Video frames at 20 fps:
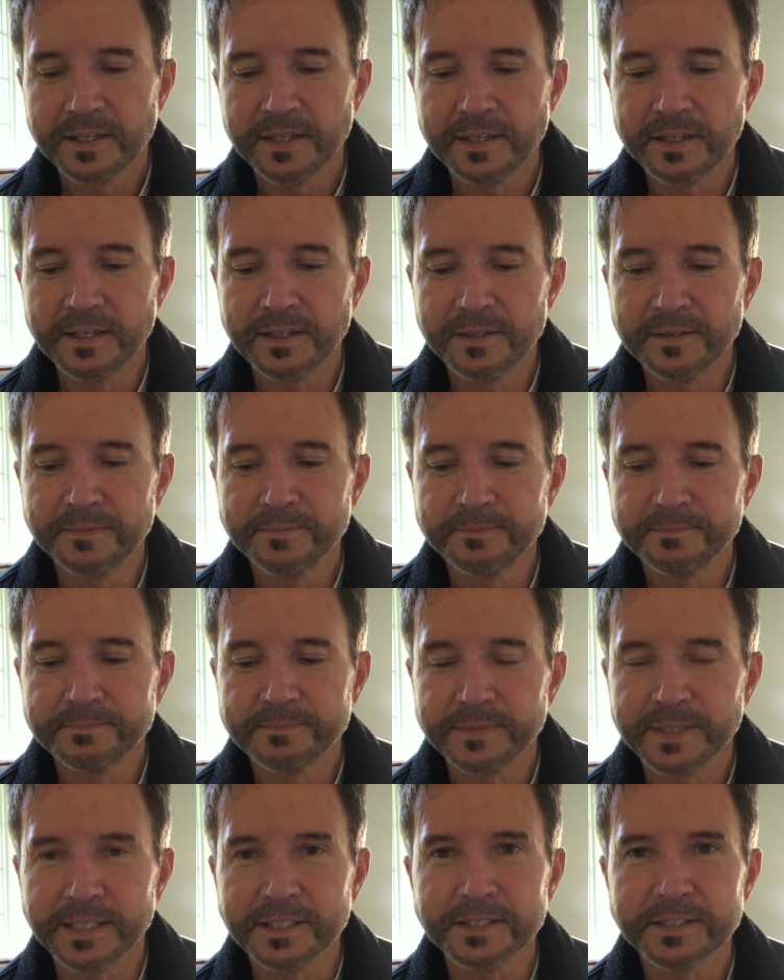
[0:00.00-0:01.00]
um,
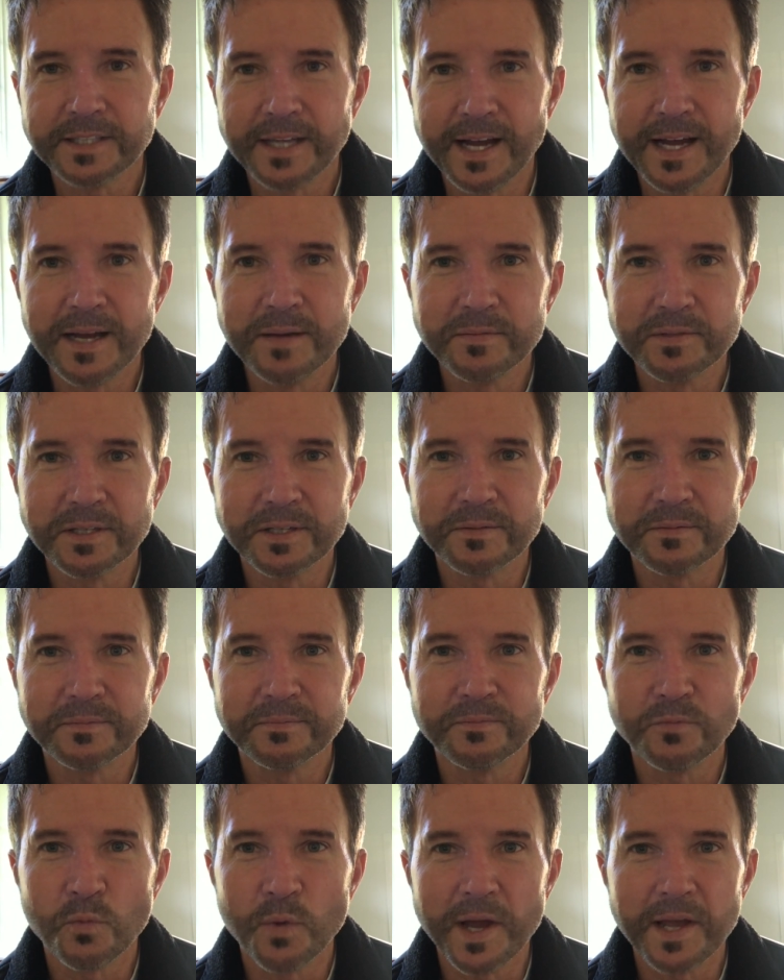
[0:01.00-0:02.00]
it's time to
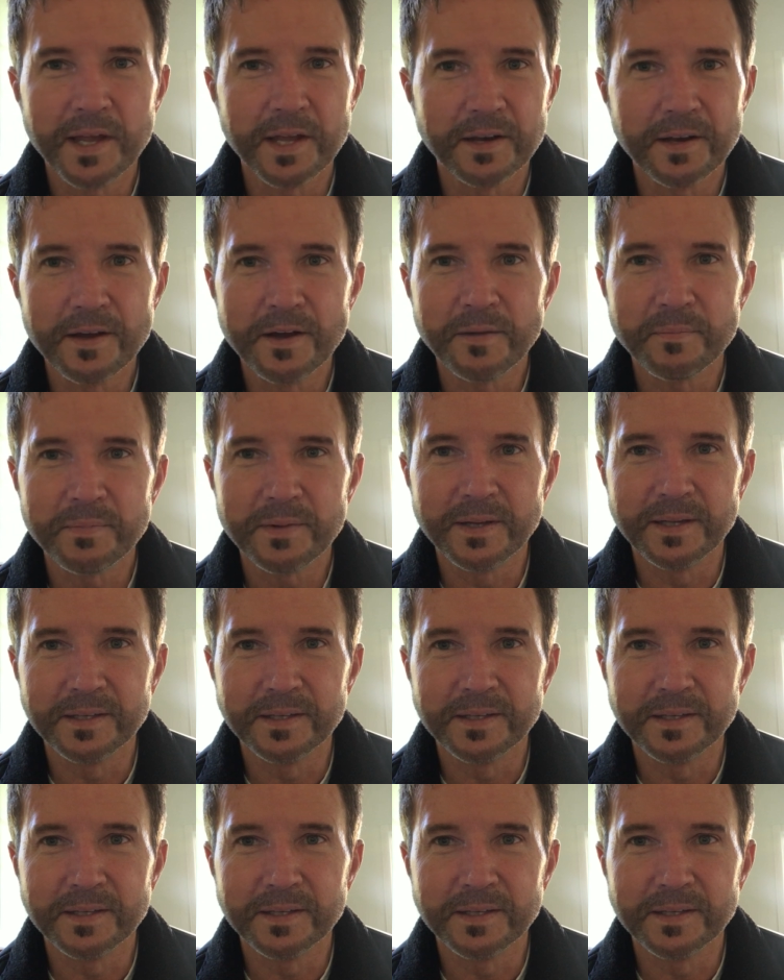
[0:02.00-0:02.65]
waken up.